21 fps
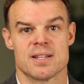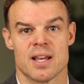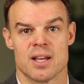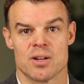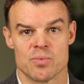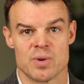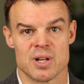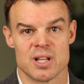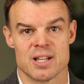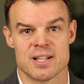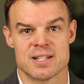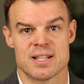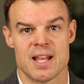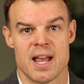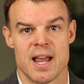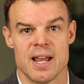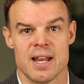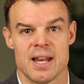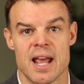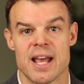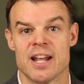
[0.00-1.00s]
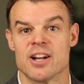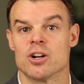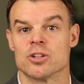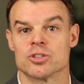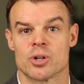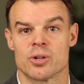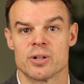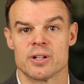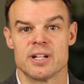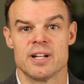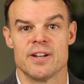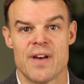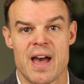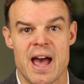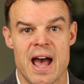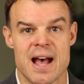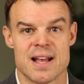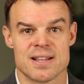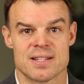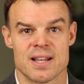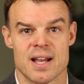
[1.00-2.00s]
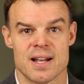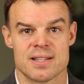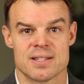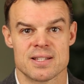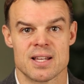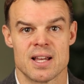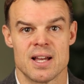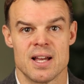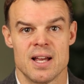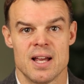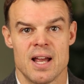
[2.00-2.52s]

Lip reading: in real estate, in alternative assets,